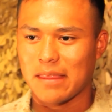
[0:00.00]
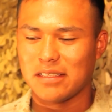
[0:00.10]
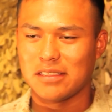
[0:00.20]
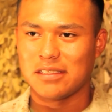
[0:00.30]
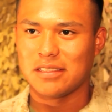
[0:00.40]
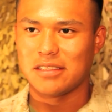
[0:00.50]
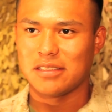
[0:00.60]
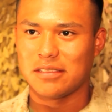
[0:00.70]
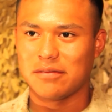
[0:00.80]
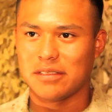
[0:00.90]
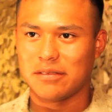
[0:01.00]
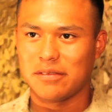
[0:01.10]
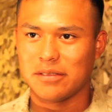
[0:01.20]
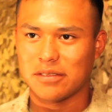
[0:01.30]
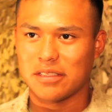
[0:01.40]
It's just, it's just, it
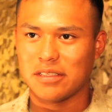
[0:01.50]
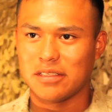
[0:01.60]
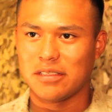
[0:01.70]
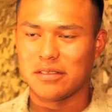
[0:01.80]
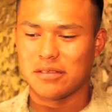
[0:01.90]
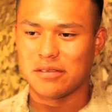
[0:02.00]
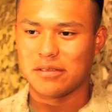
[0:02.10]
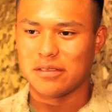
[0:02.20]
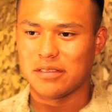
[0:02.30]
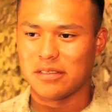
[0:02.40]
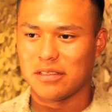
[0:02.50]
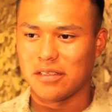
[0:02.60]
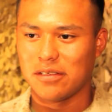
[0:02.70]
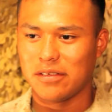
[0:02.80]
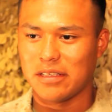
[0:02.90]
feels good, you know, knowing,
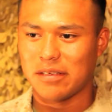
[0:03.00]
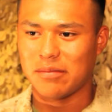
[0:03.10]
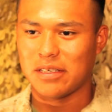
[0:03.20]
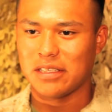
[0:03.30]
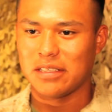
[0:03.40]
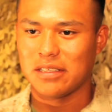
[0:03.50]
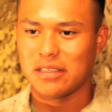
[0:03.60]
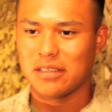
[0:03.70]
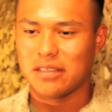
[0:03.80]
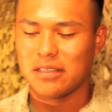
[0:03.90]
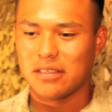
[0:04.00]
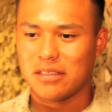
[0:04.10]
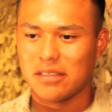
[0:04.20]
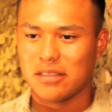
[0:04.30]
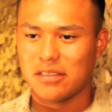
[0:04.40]
knowing that my
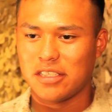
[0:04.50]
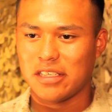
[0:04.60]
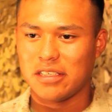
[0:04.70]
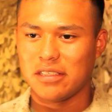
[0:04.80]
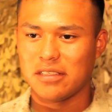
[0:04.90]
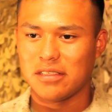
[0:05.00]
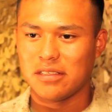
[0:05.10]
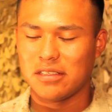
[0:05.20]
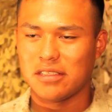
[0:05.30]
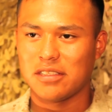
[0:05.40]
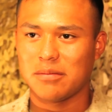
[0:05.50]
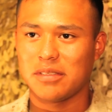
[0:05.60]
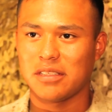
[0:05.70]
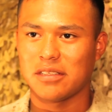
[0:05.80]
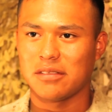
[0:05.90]
Che did
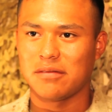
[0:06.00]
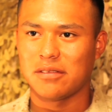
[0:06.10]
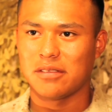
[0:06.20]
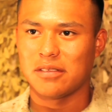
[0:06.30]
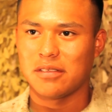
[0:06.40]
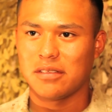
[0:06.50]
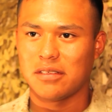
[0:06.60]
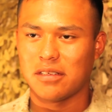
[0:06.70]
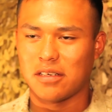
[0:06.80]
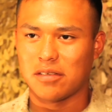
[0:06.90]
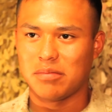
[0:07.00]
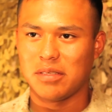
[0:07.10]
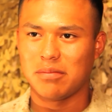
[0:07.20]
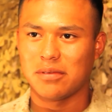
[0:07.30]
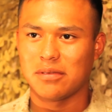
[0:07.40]
something good for our
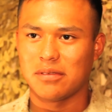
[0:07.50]
people,